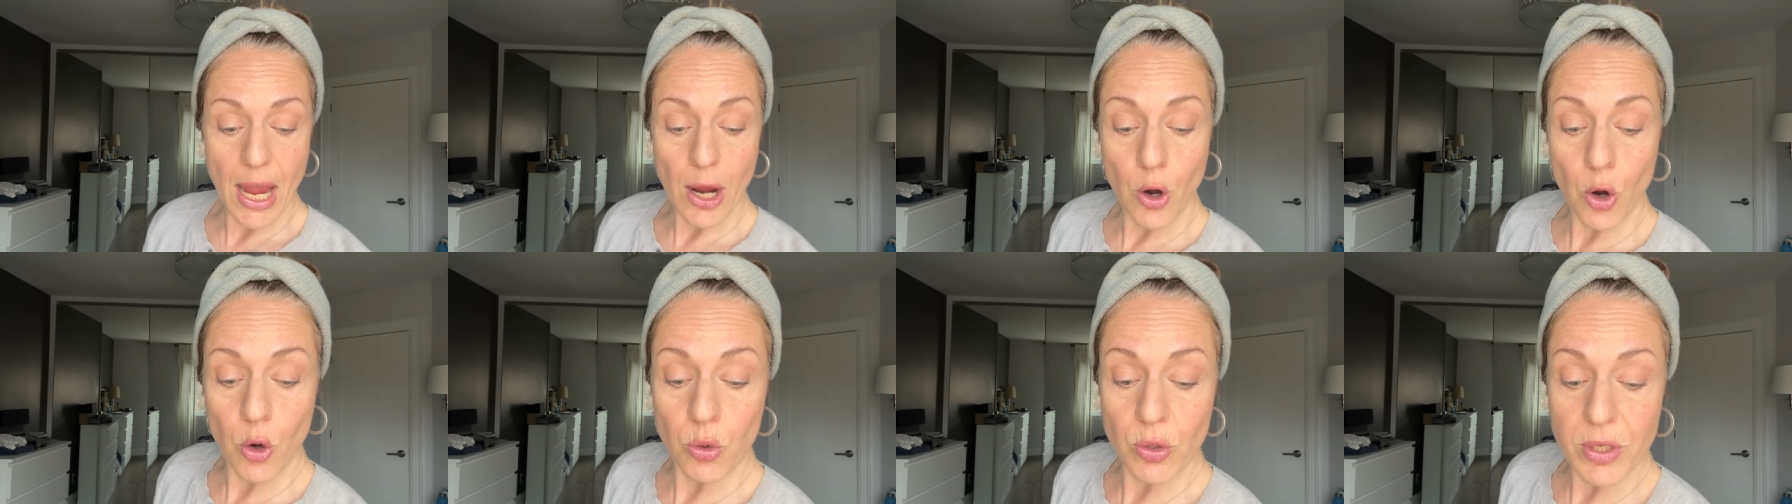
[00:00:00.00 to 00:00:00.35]

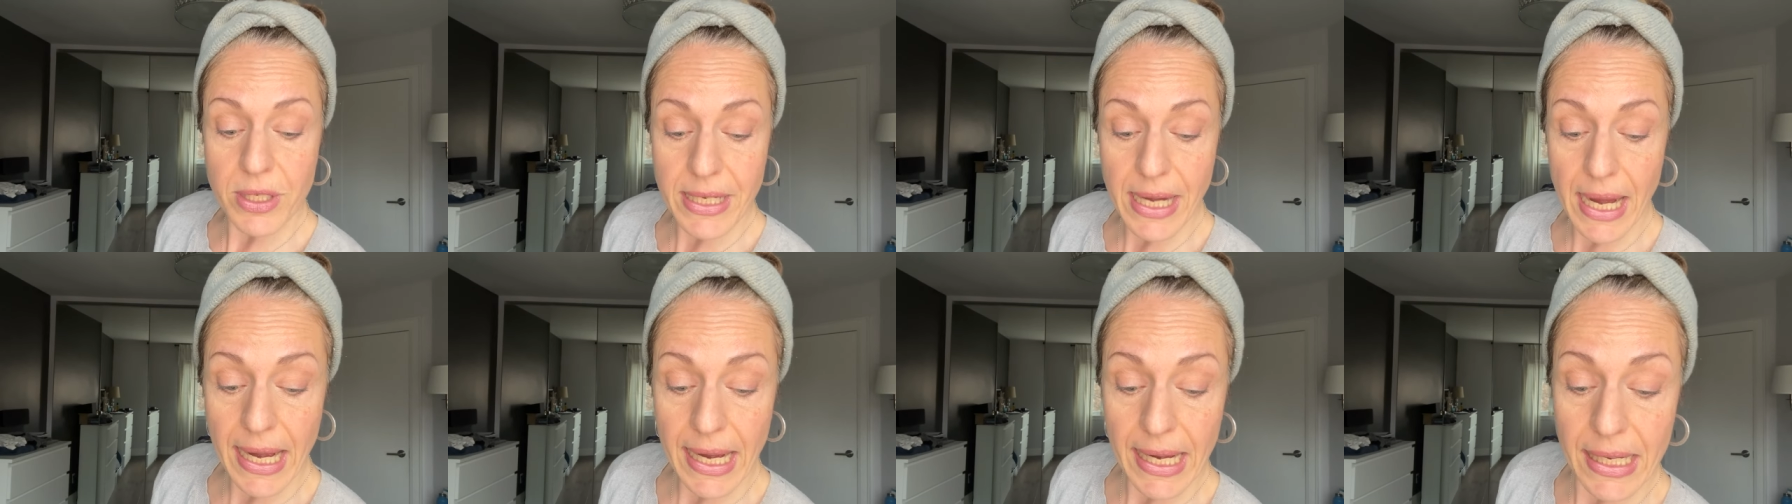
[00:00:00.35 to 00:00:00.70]

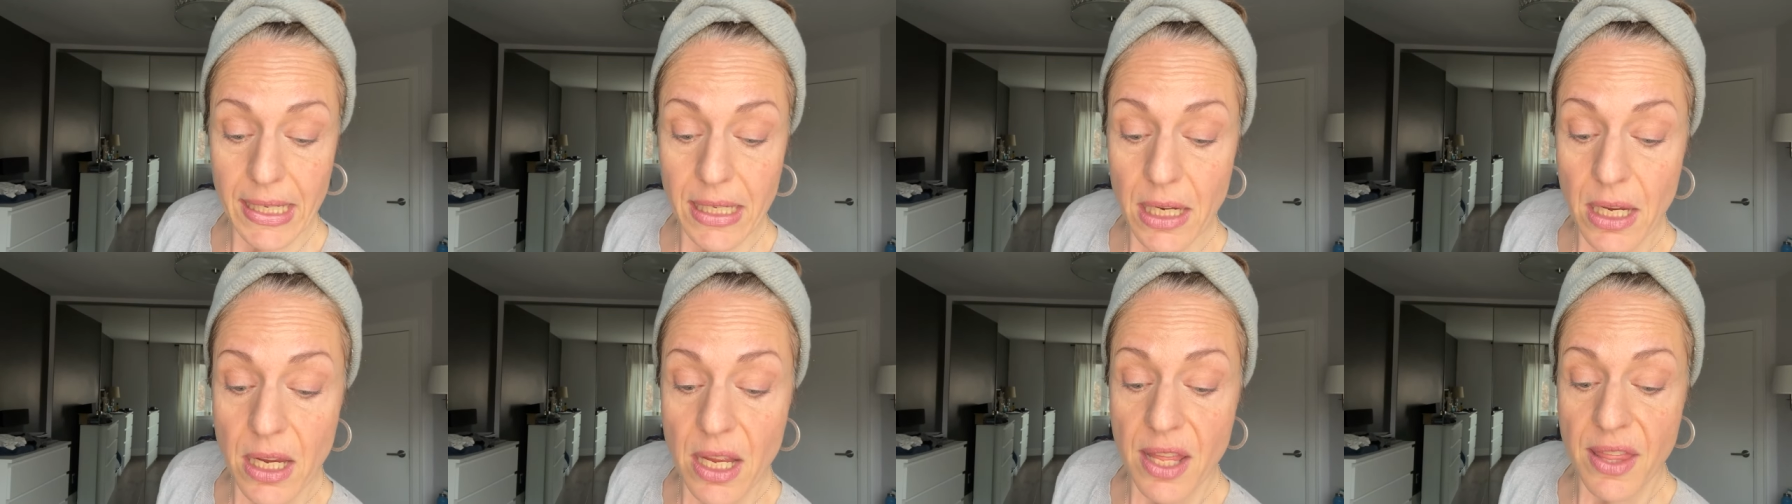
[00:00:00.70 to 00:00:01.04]

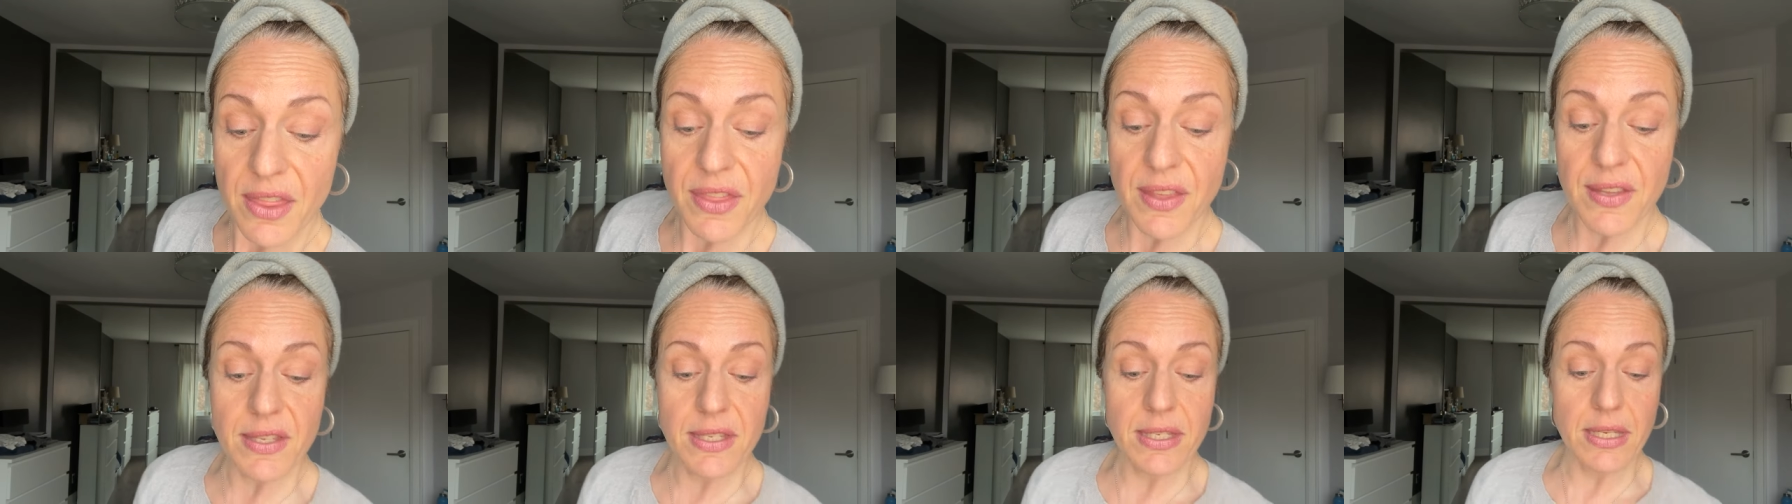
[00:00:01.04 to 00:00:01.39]
contain
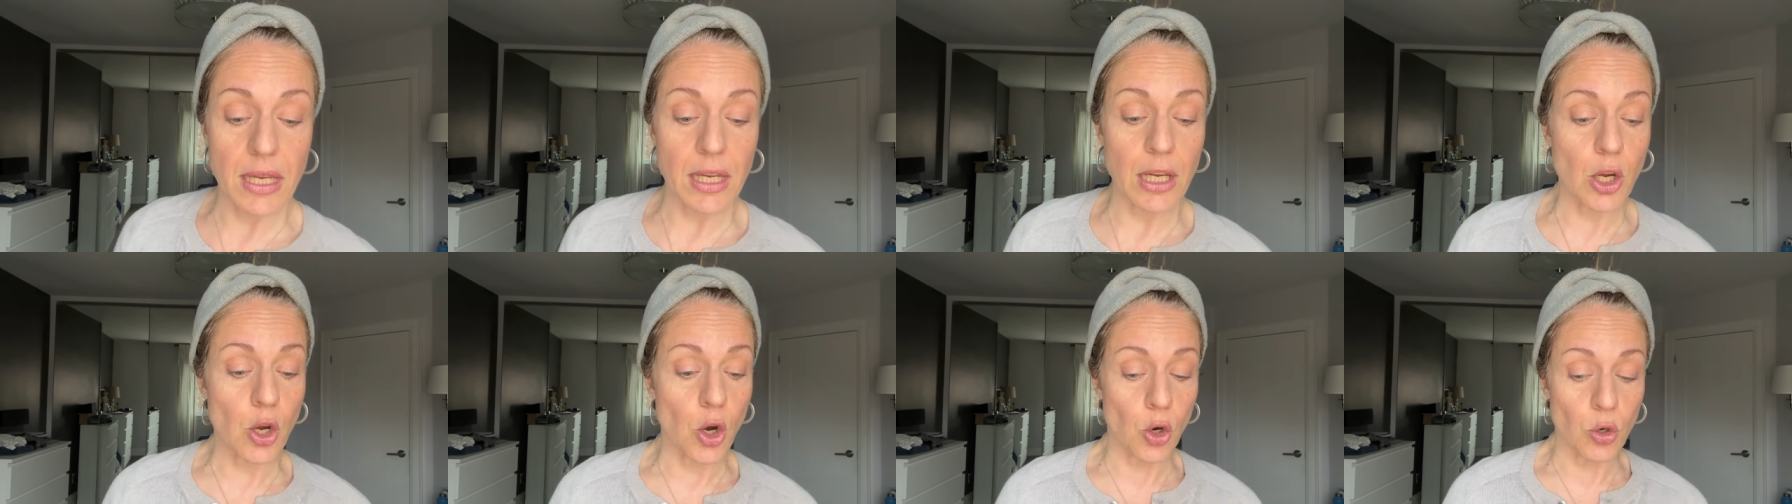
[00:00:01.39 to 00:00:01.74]
the
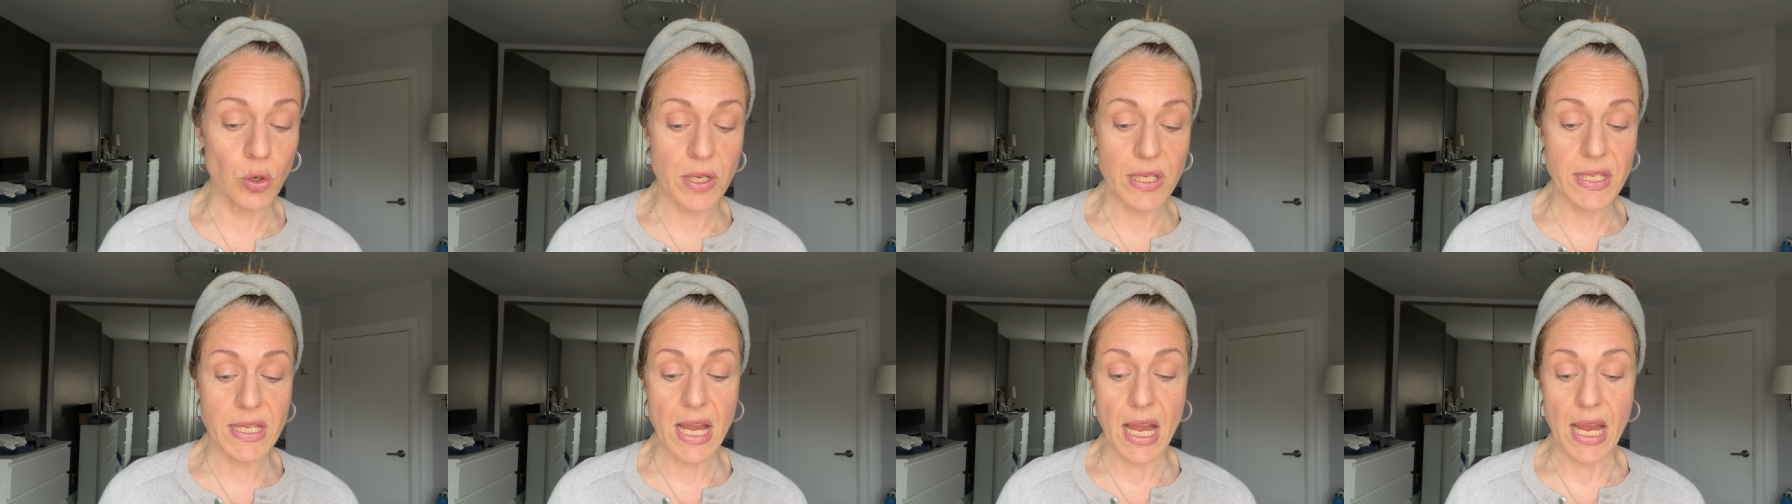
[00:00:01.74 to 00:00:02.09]
zinc
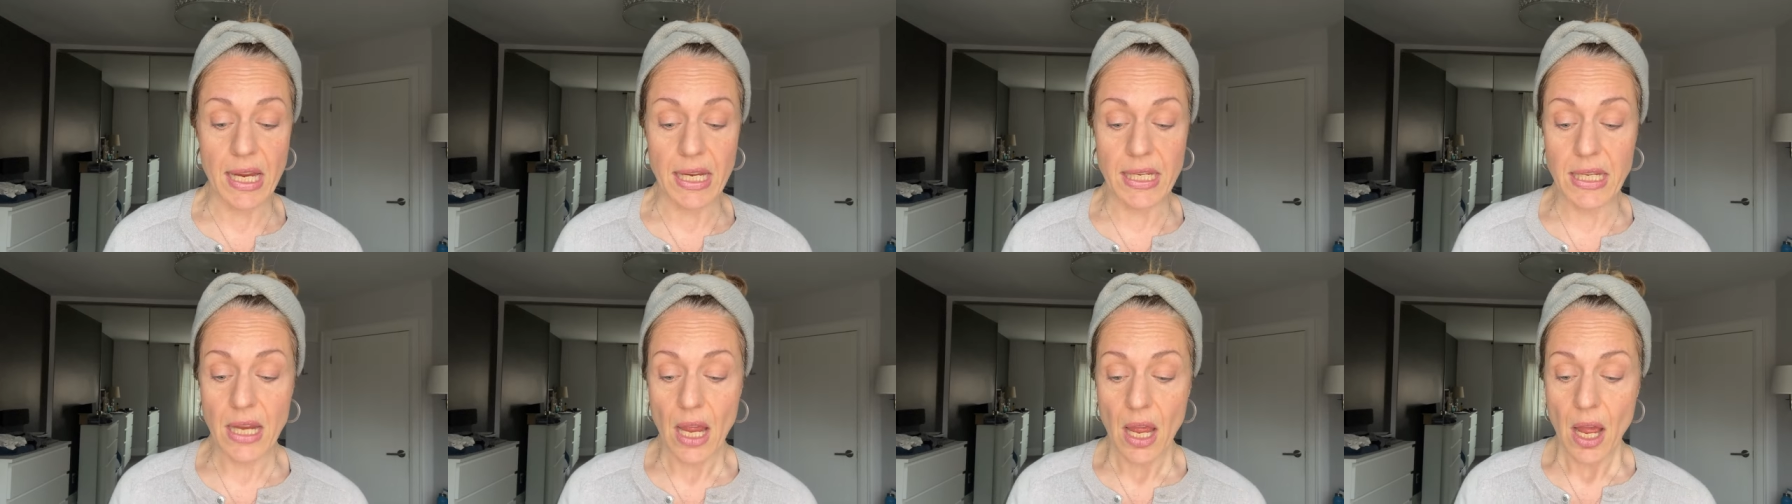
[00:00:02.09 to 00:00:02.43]

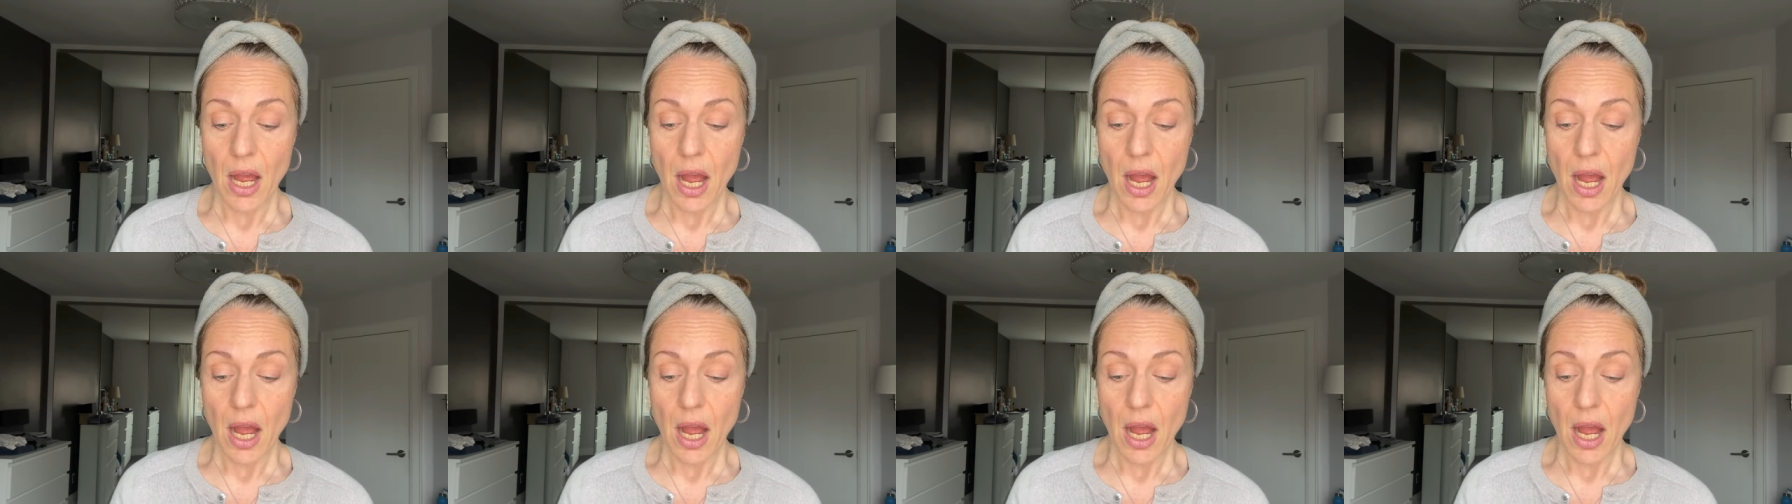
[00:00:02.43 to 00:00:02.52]
oxide.